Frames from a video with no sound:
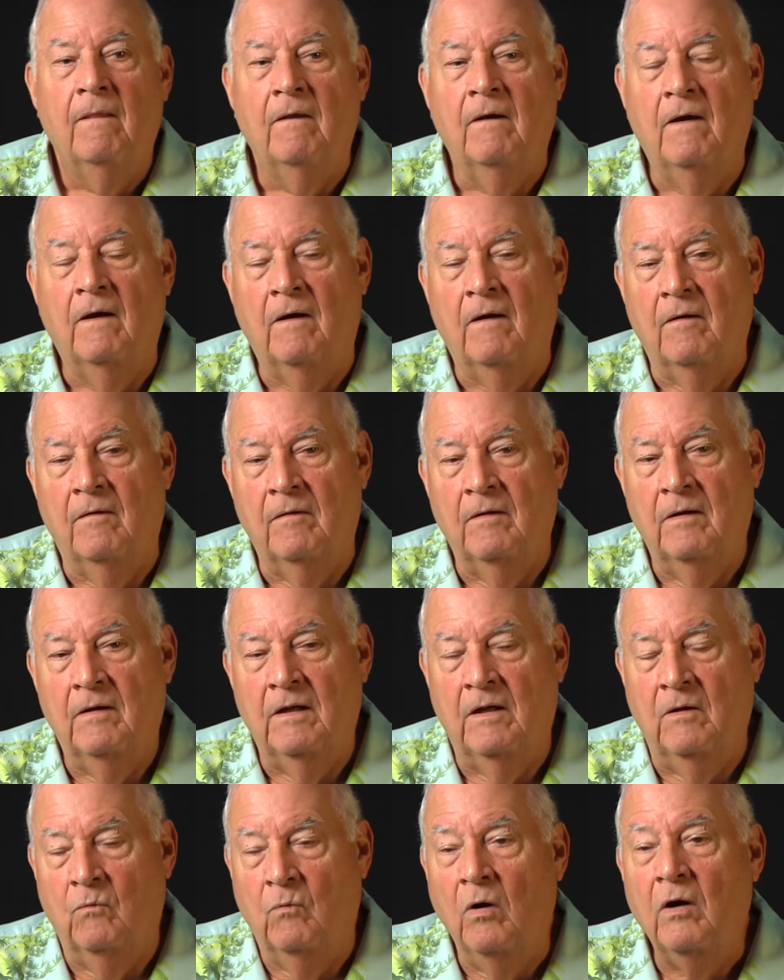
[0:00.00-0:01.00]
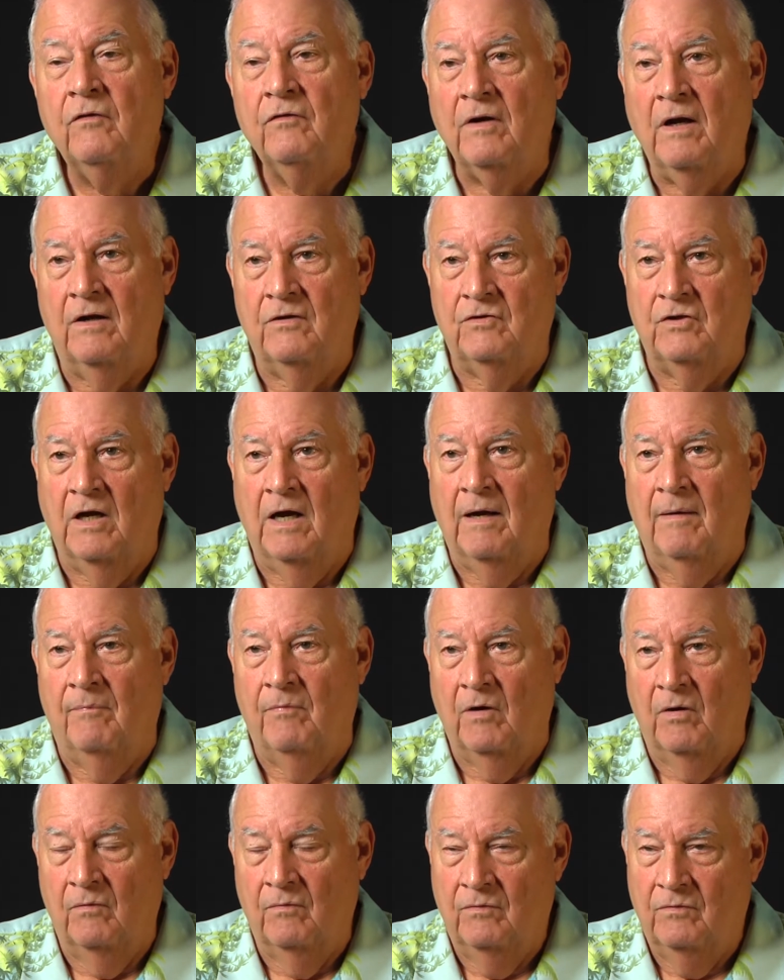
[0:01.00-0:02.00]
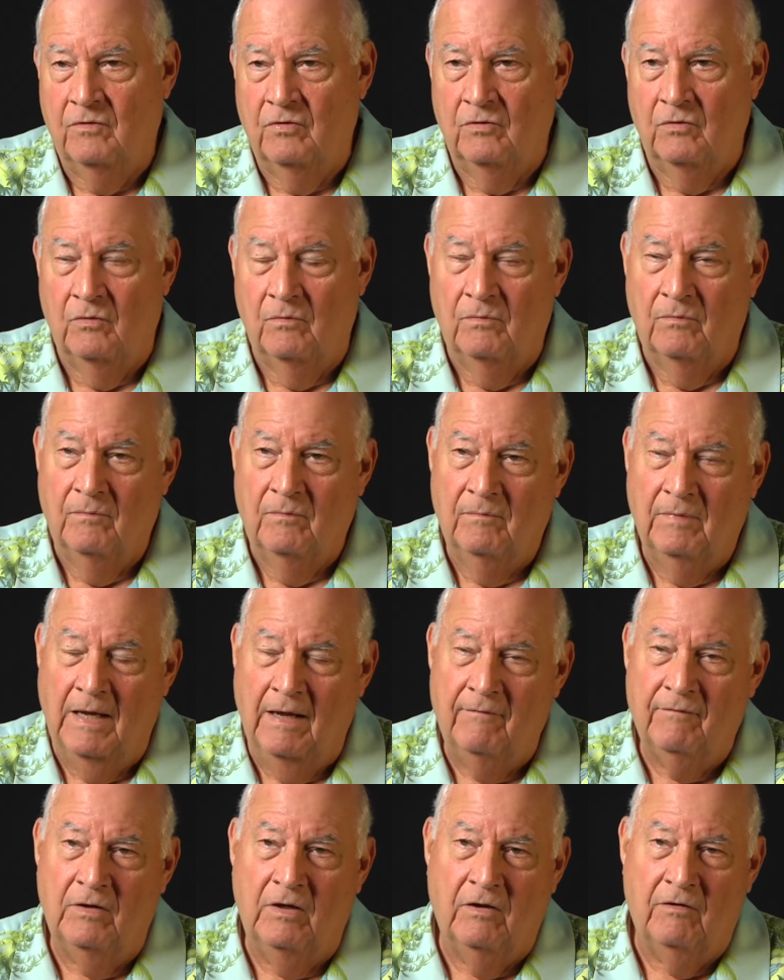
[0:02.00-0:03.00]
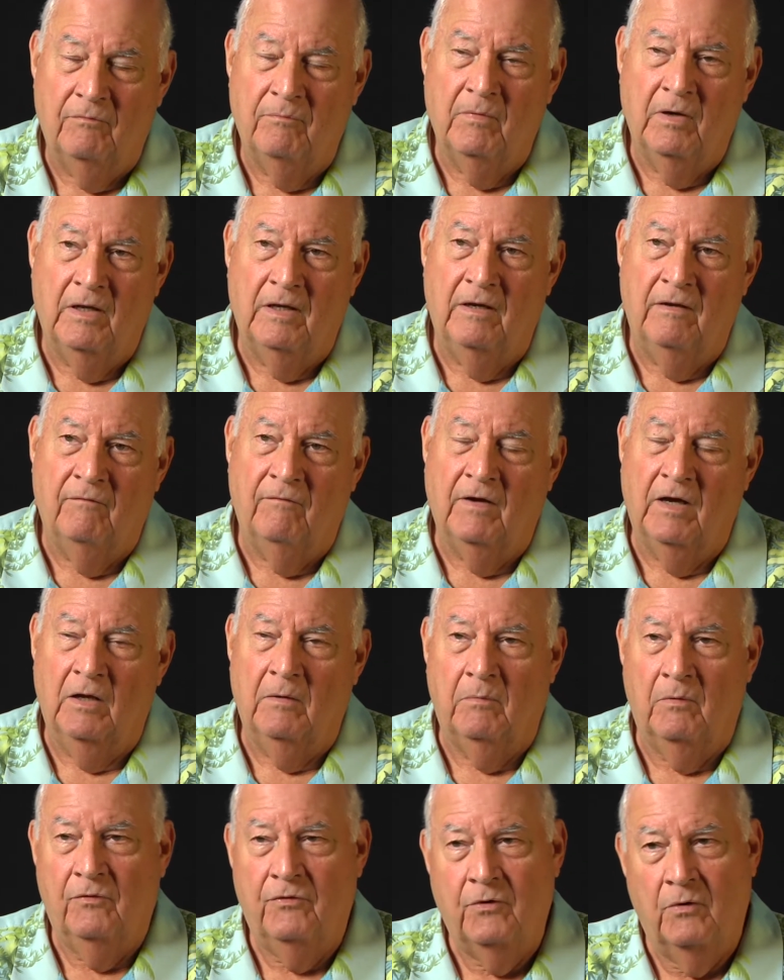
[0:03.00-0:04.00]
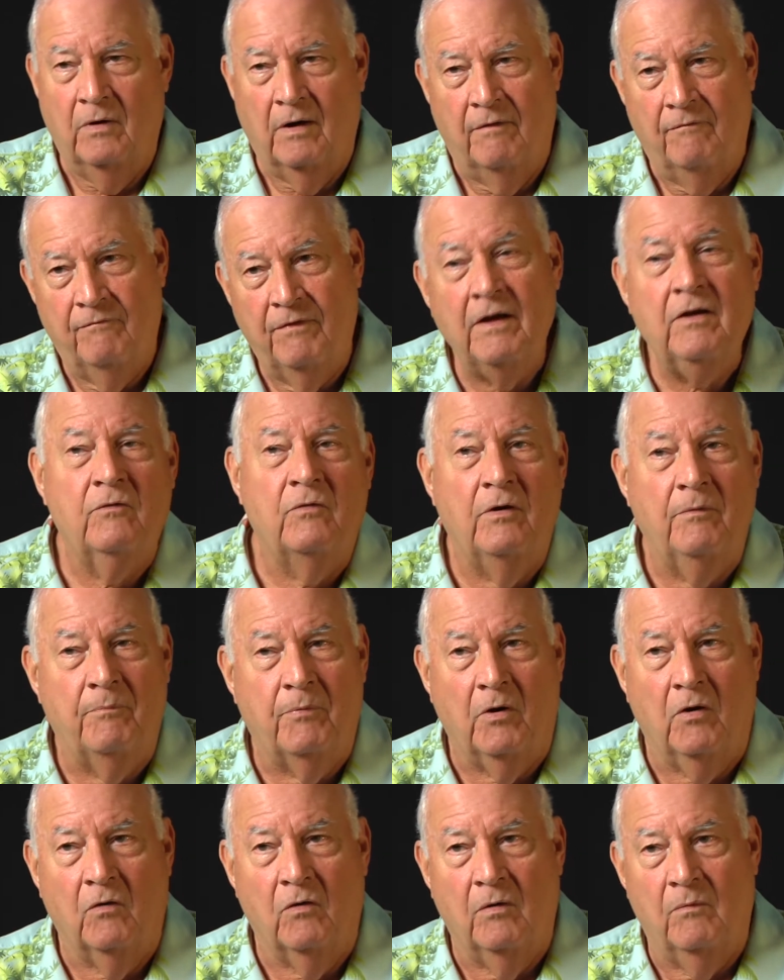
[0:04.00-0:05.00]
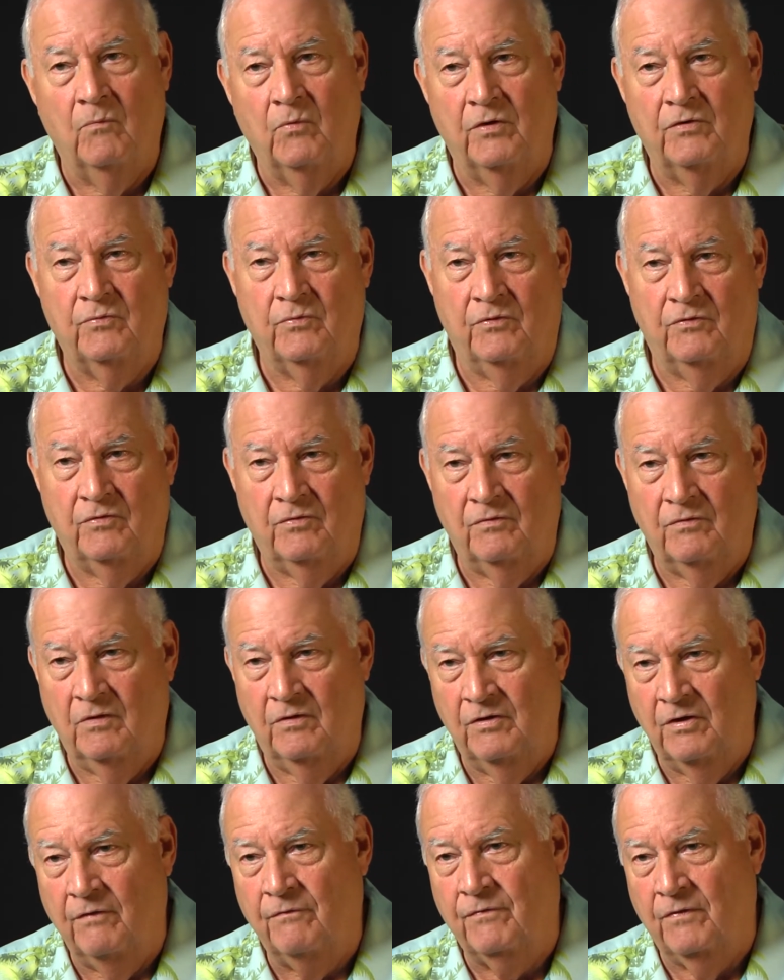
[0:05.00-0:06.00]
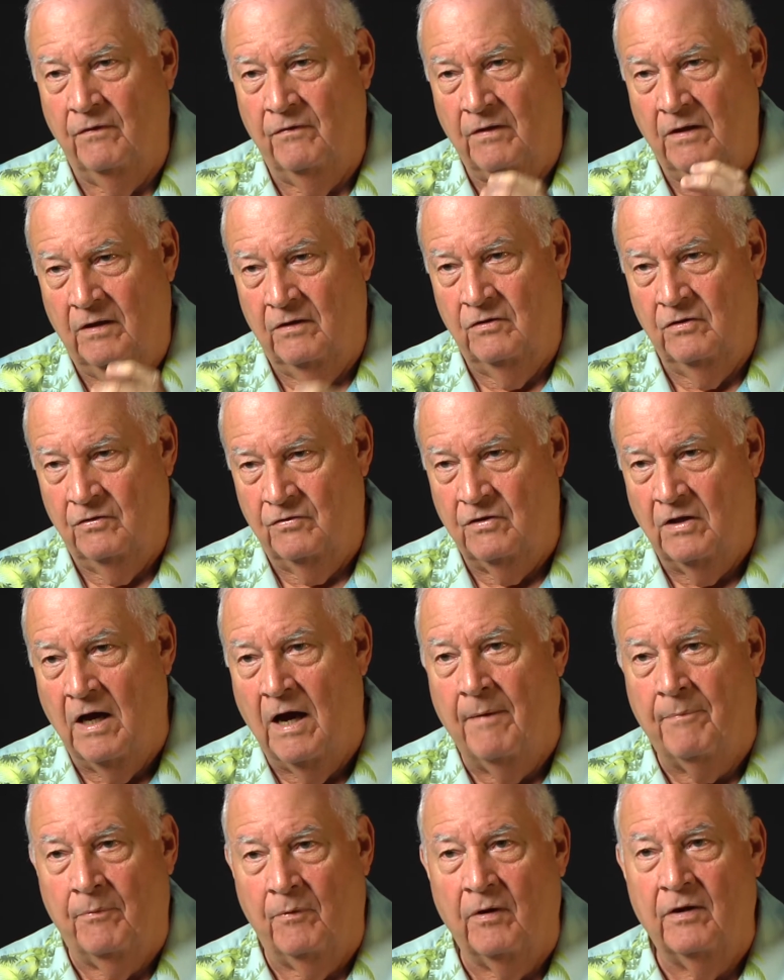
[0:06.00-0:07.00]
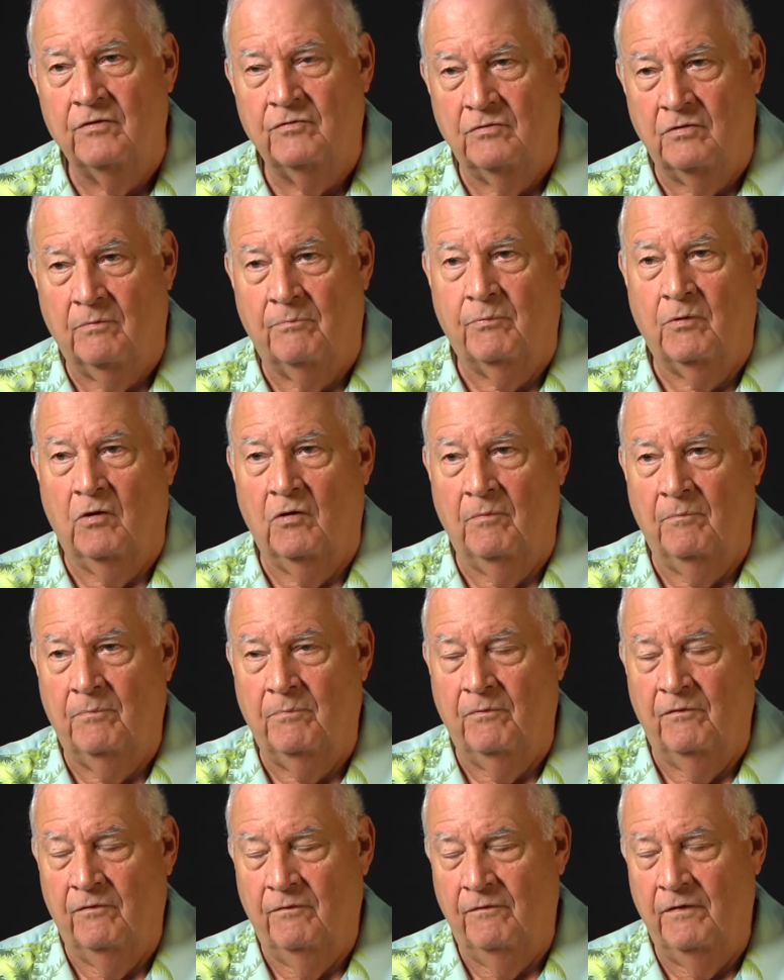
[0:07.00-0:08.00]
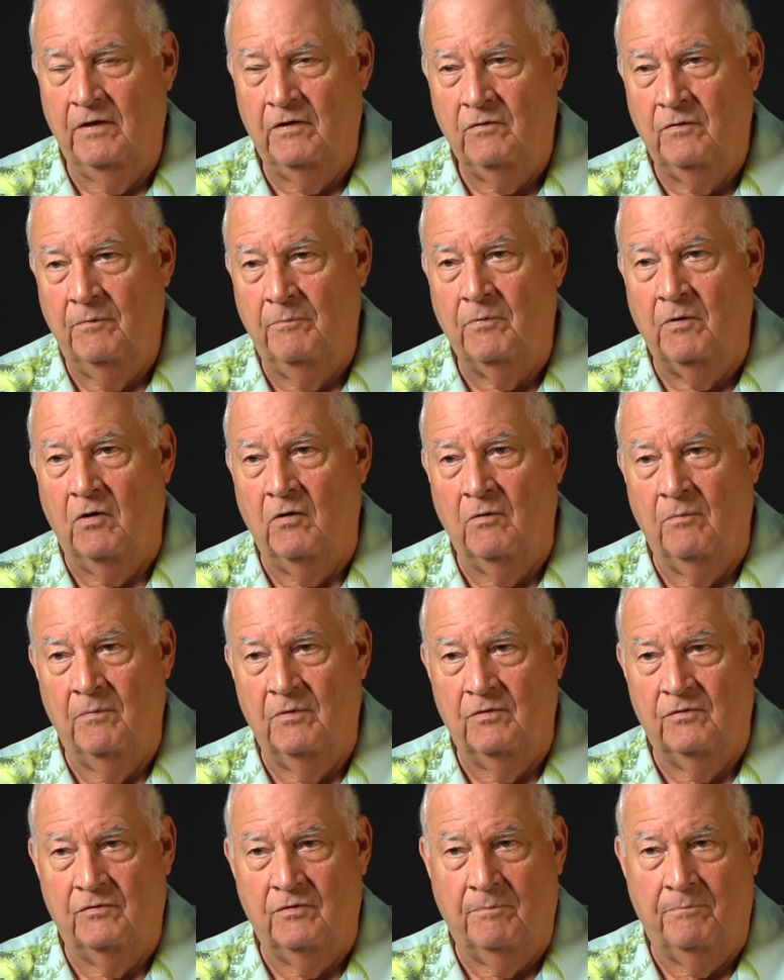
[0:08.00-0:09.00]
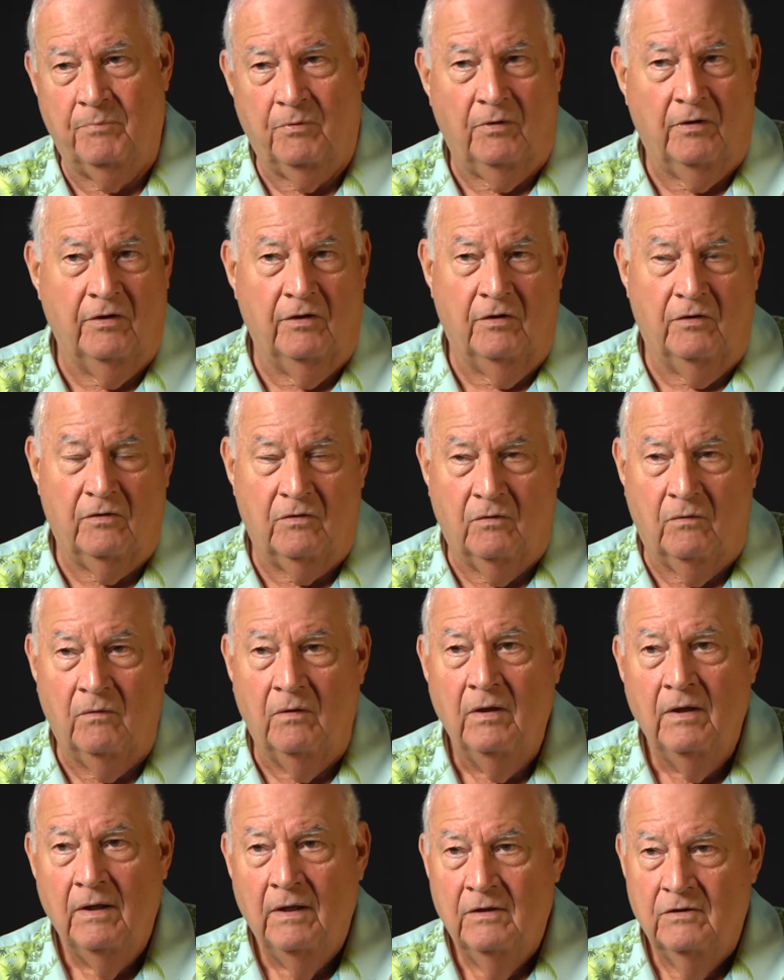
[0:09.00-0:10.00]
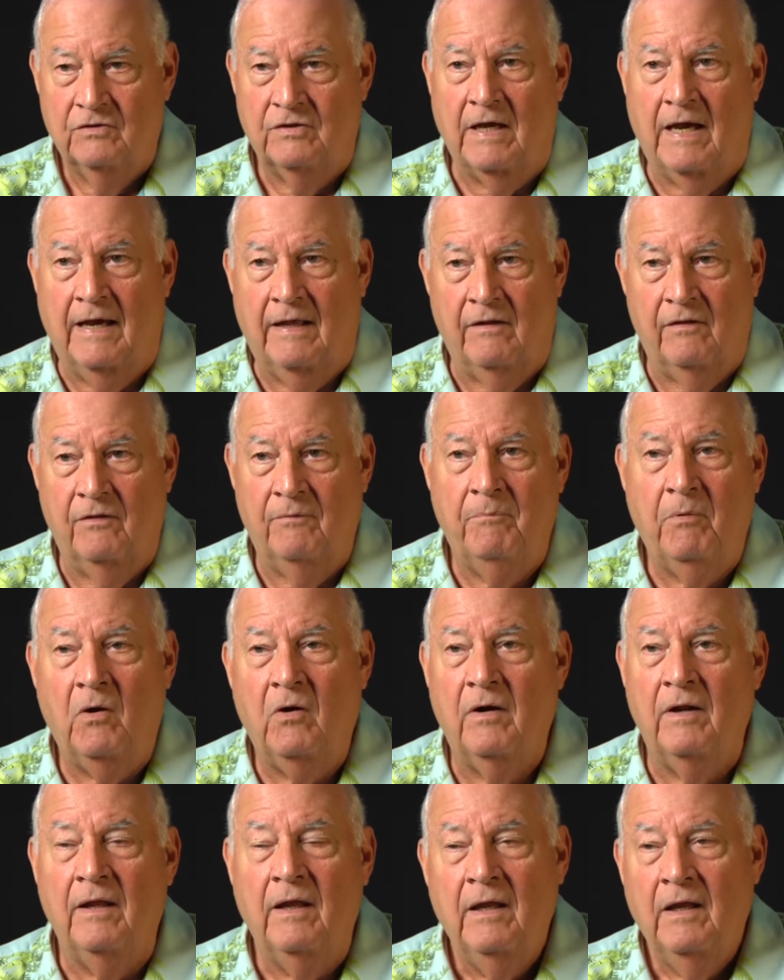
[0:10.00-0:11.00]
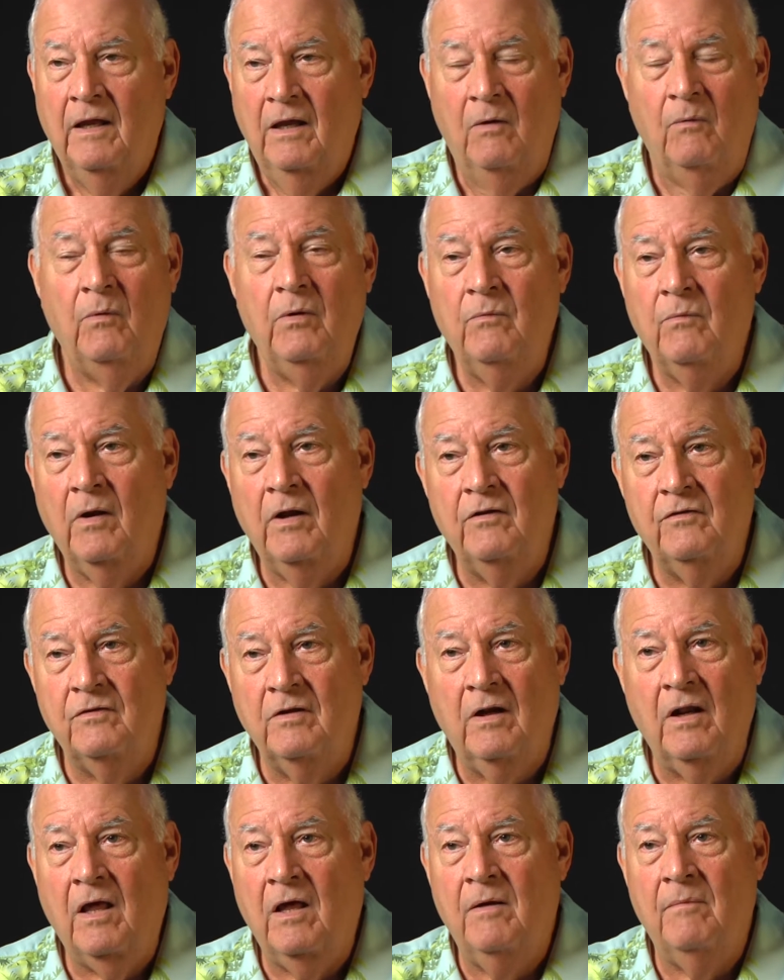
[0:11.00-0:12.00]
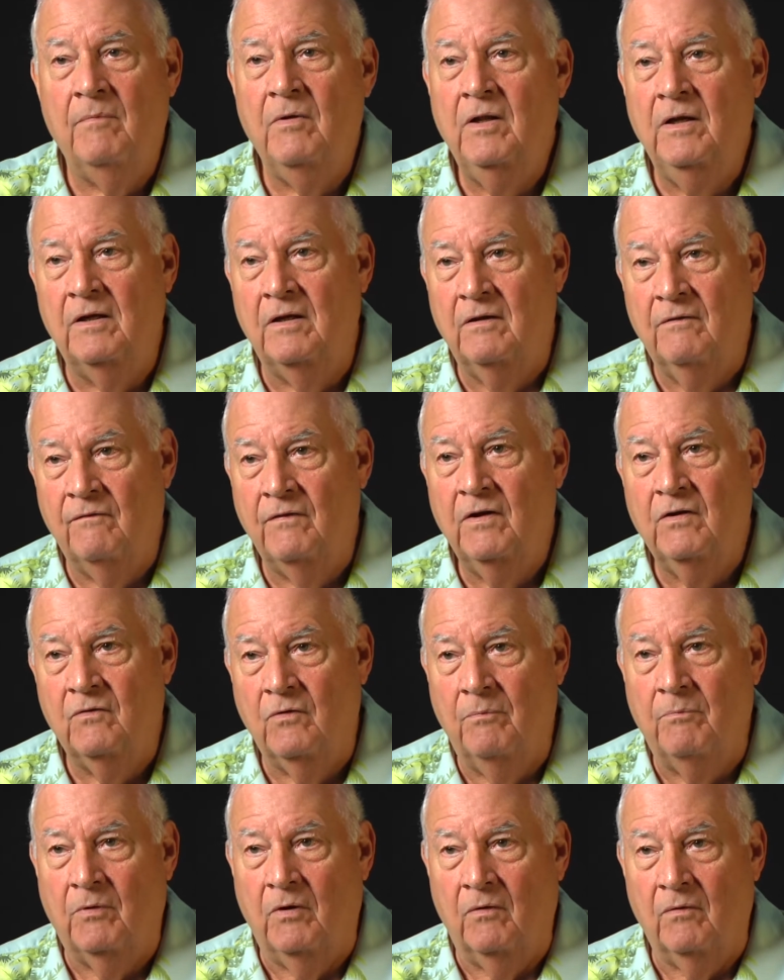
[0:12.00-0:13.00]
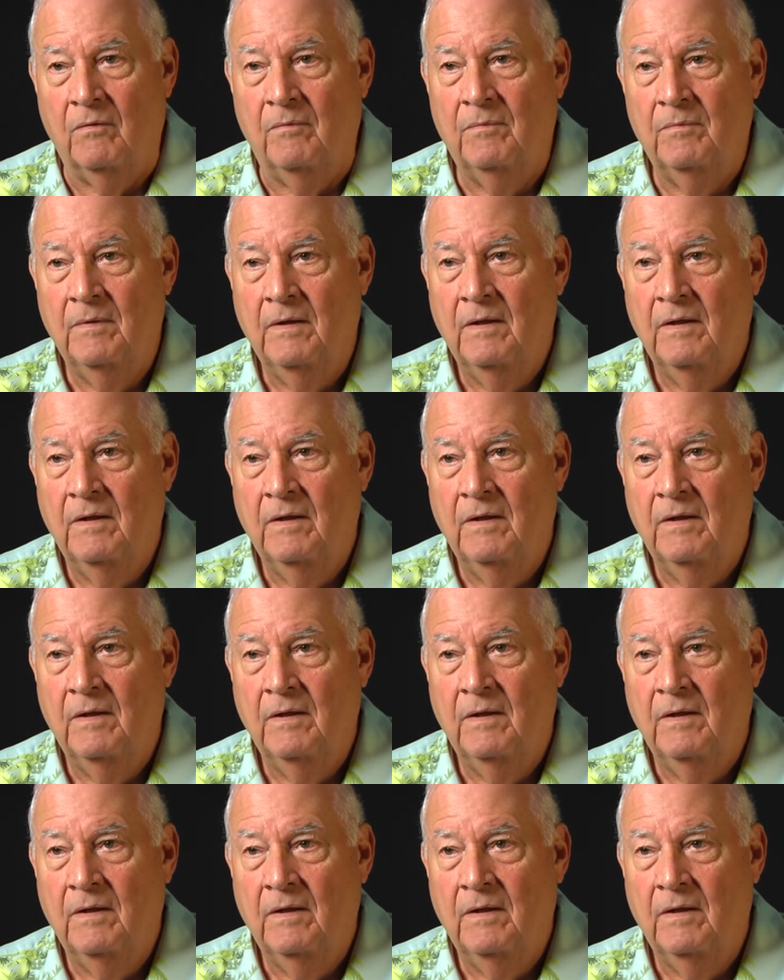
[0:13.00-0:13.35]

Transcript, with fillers: Uh, it was our job, though, to have enough money available through our victory program, which was different than just the operational program. Okay. The victory program is the political side of the party. And we raised a lot of money in the victory program.